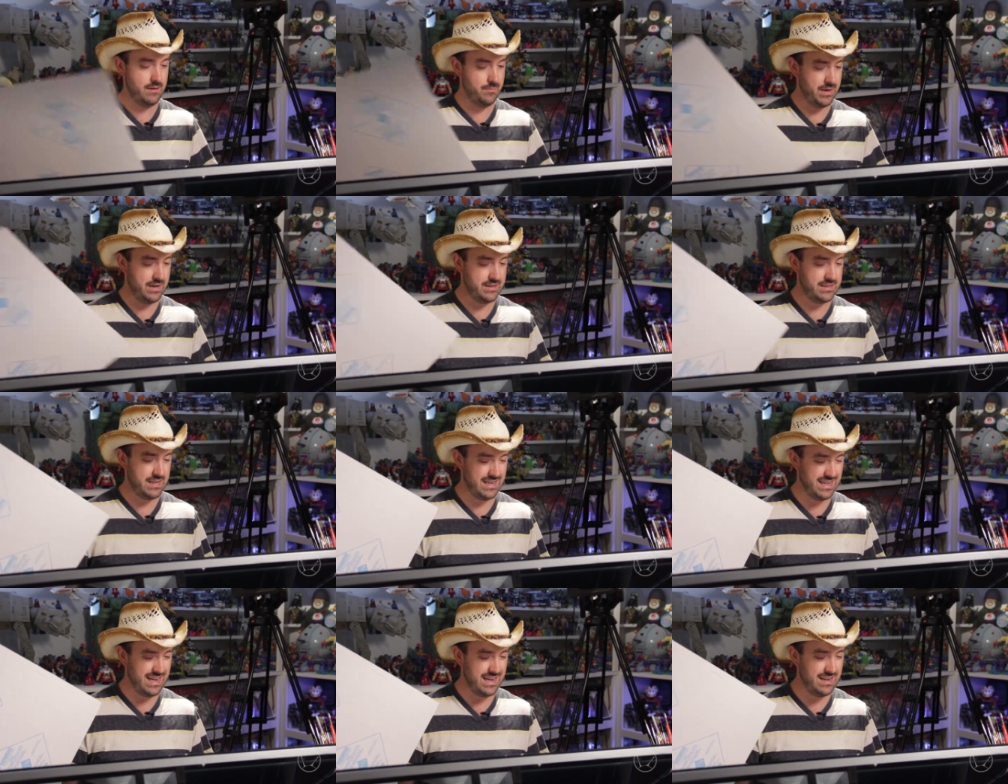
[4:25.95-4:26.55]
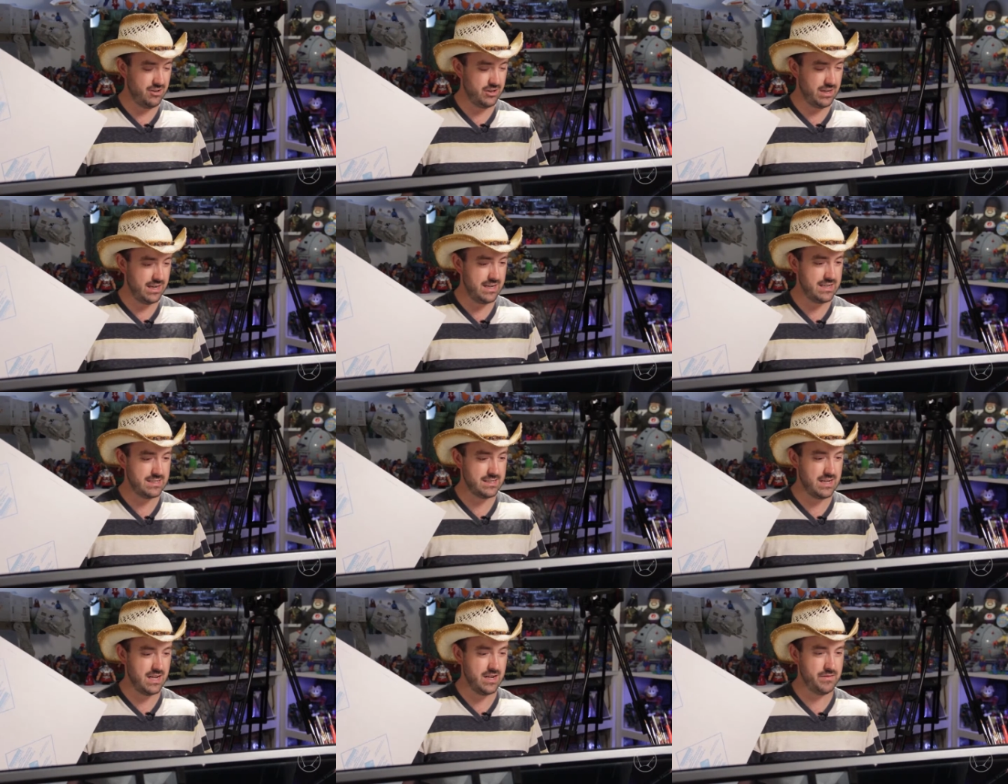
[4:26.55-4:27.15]
But I kind of look at
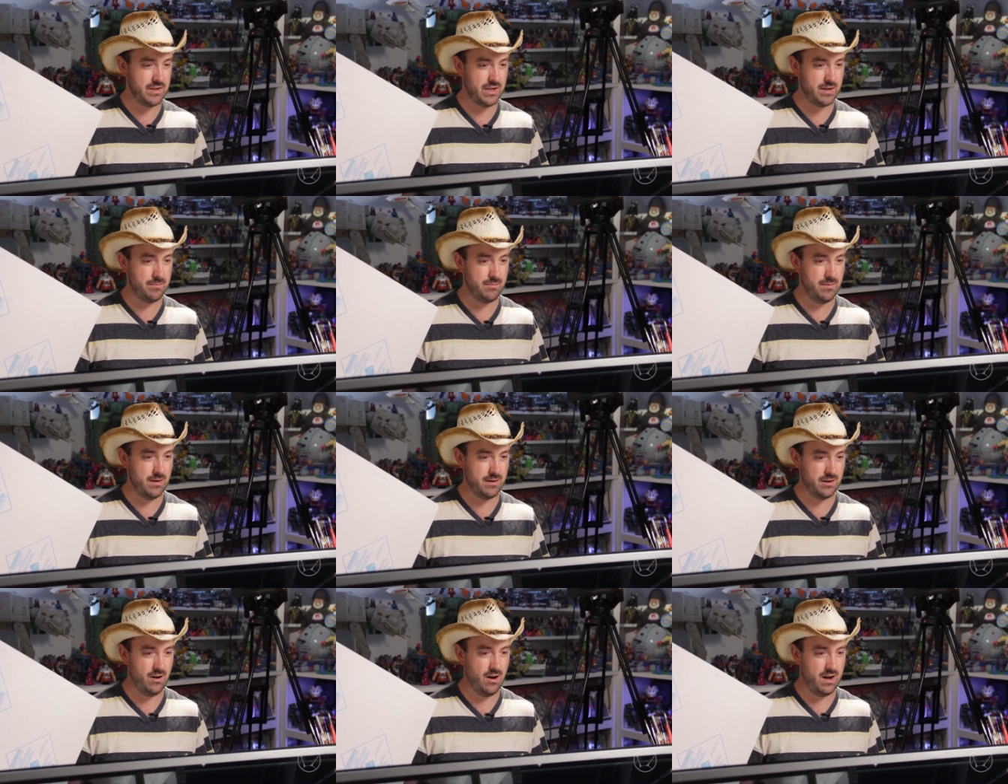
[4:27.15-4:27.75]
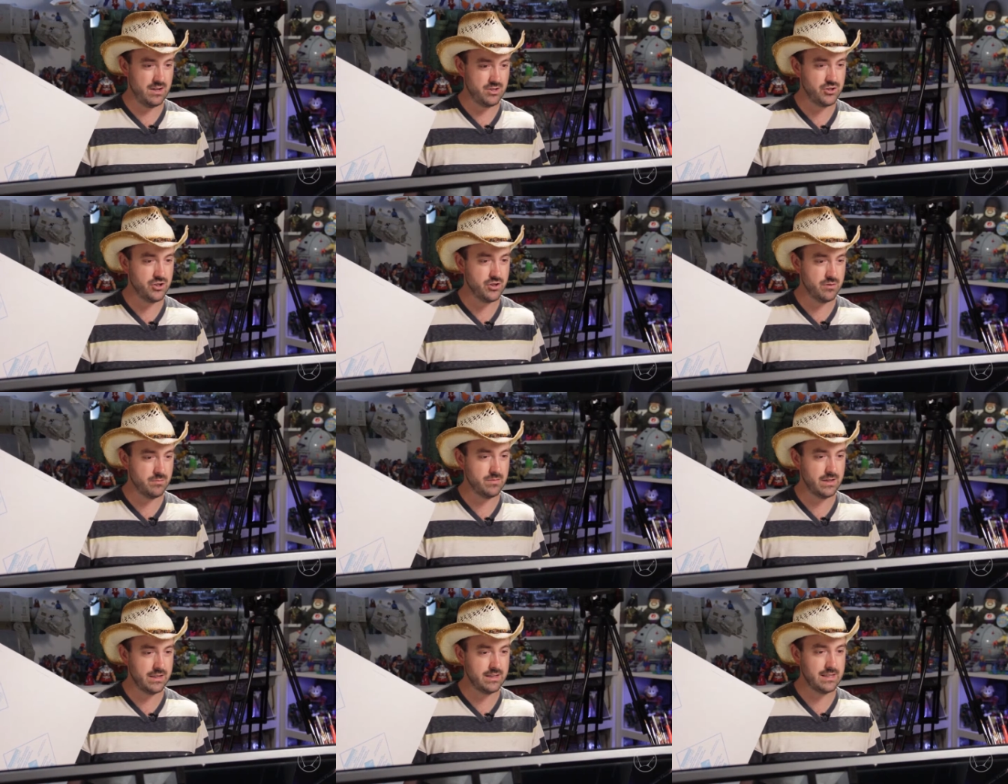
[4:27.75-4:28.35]
it as kind of like a, a,
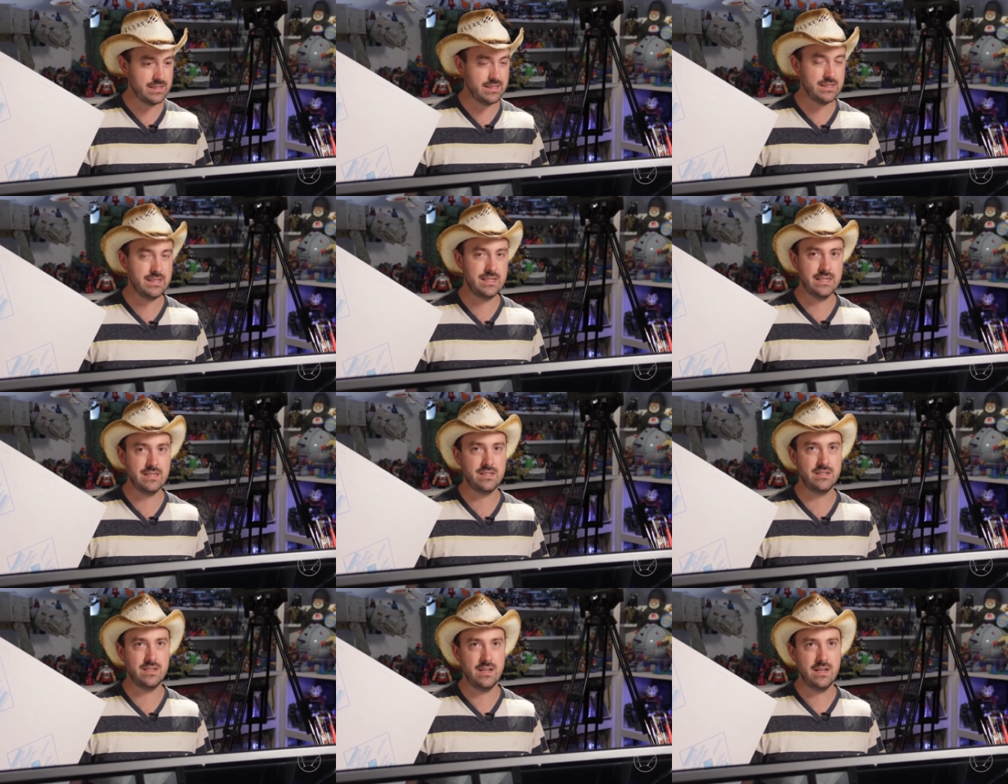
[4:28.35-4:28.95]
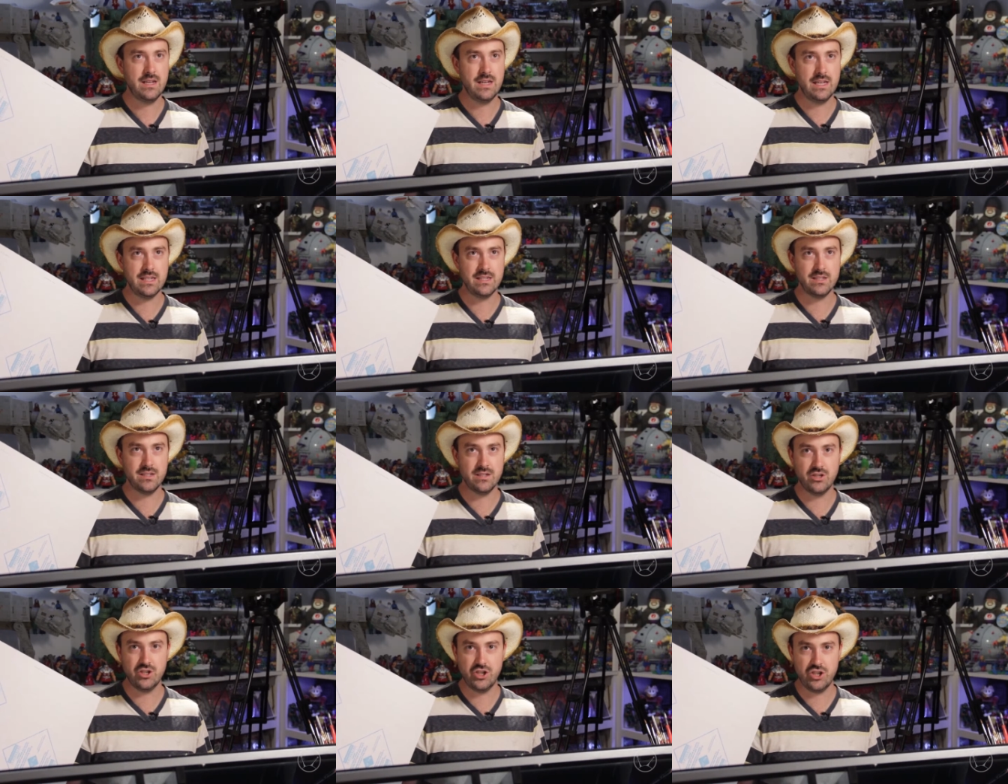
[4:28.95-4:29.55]
costume. Like this is his
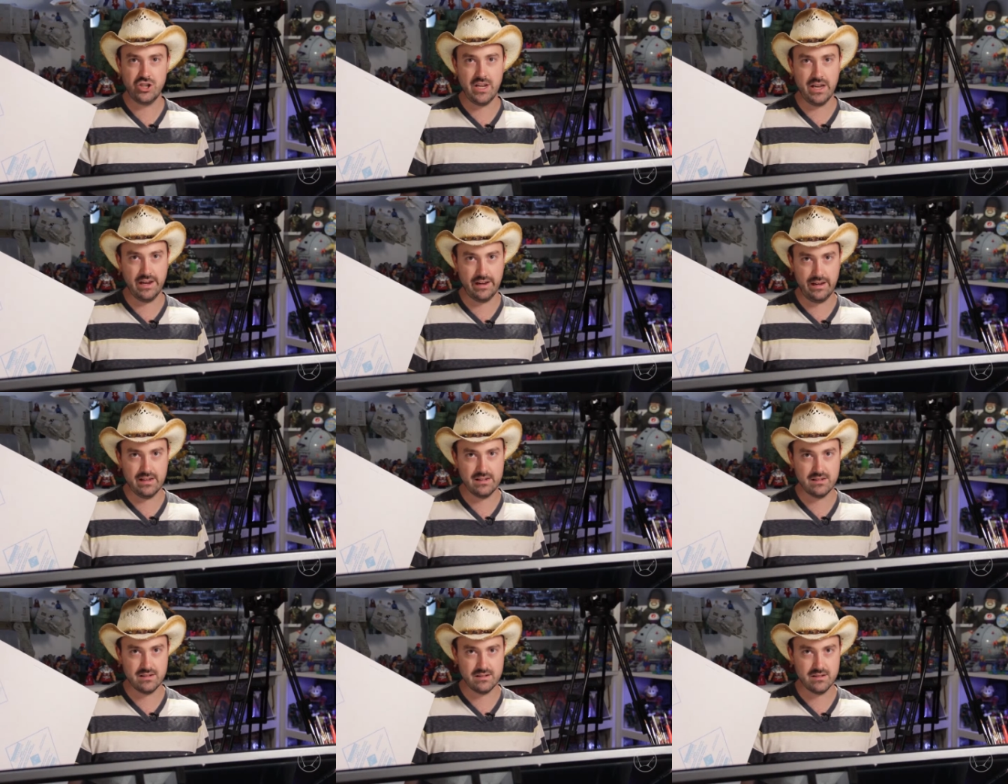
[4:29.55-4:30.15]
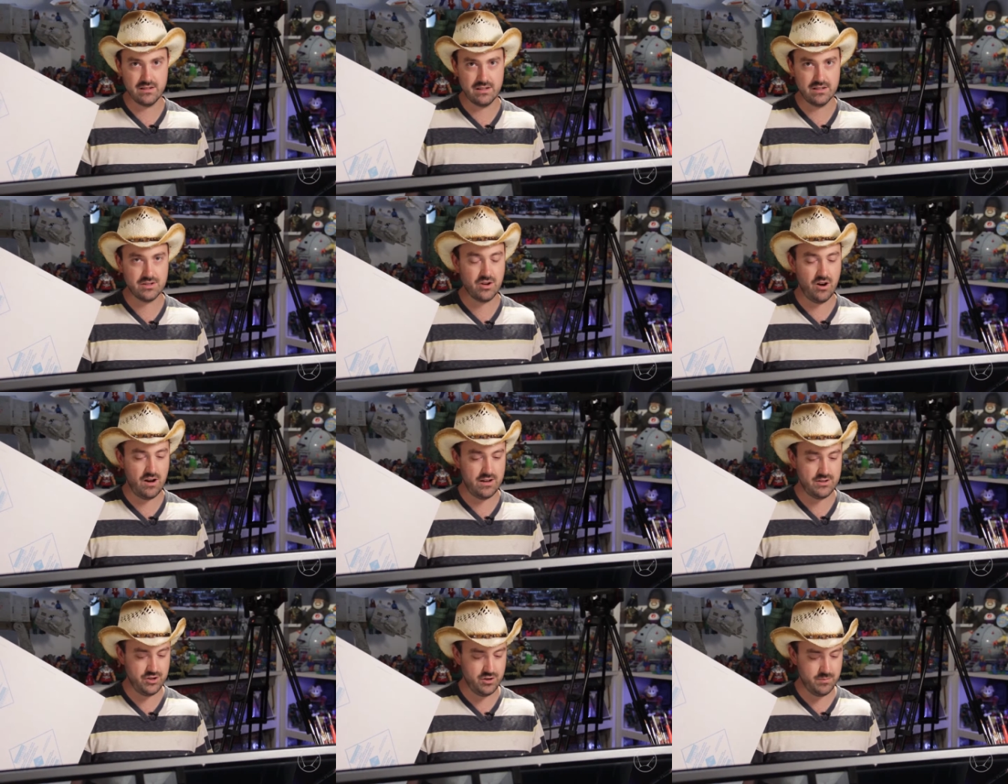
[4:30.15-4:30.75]
his shtick. His his
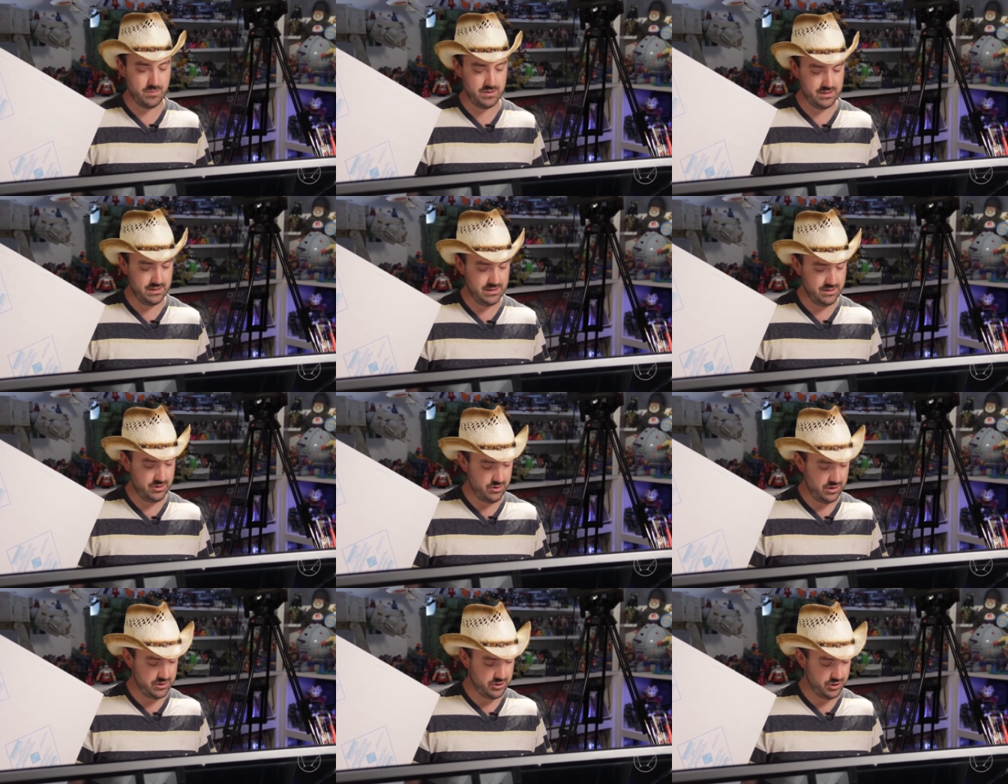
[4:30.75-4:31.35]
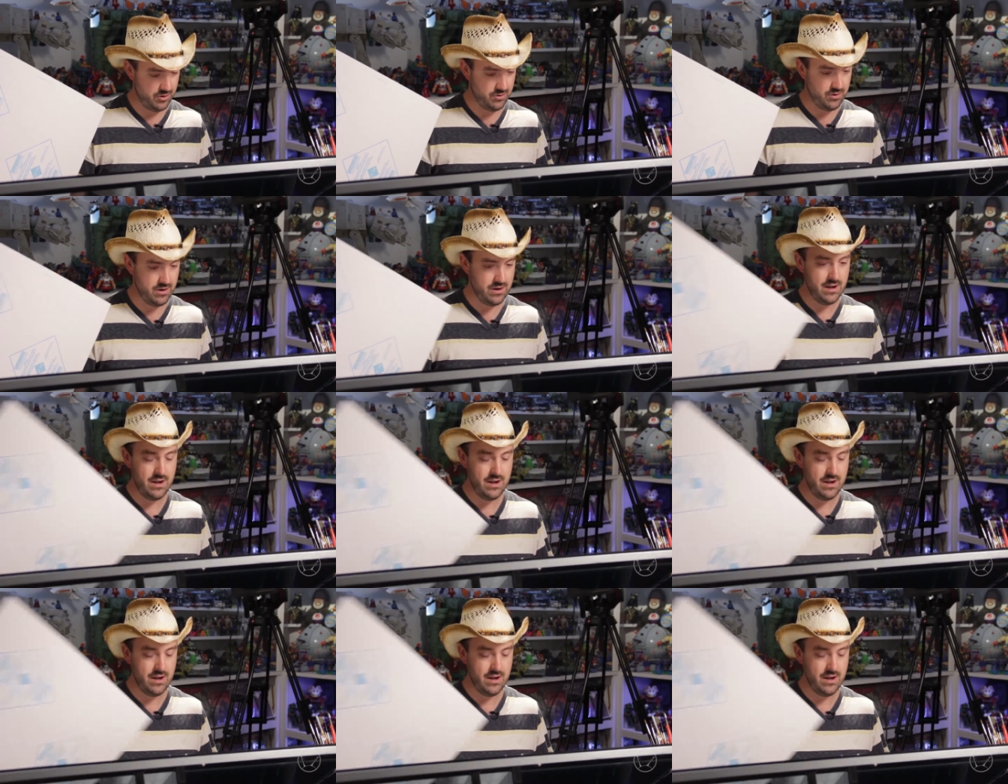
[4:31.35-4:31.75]
costume is this trench coat.